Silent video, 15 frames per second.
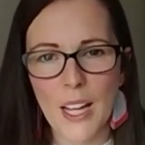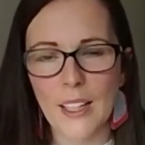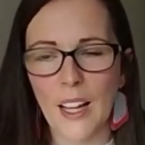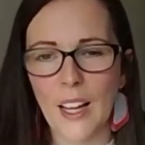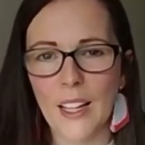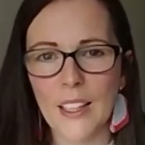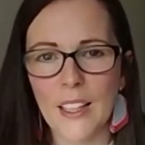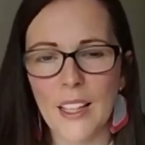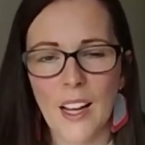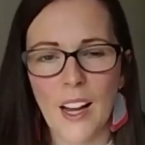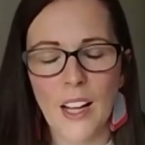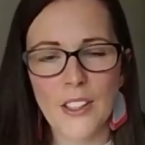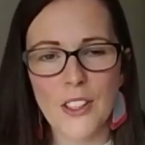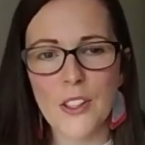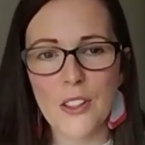Like I
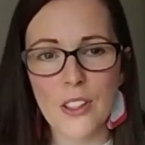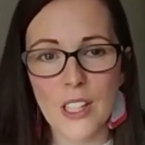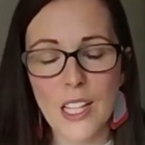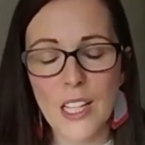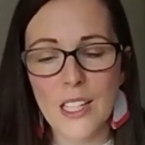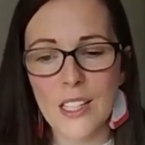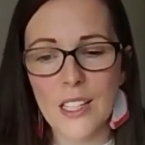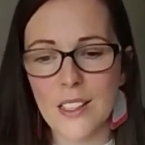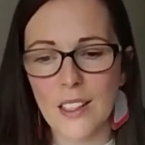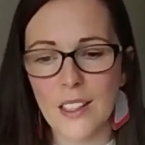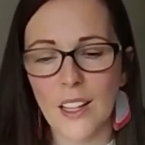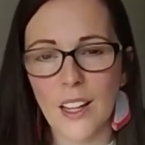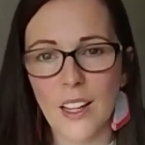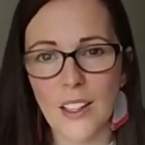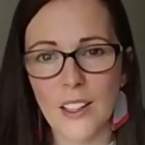just needed to
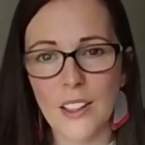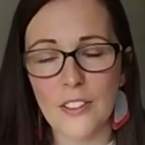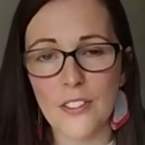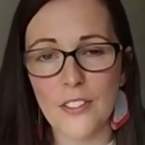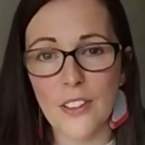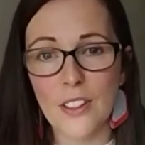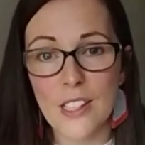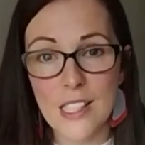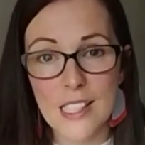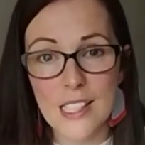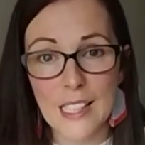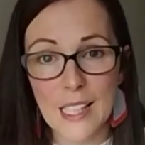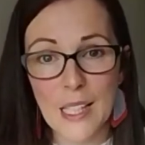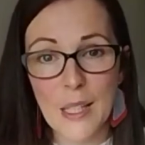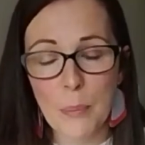kind of
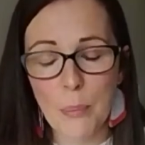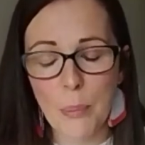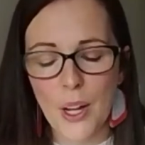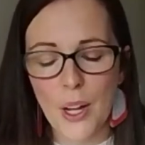sleep,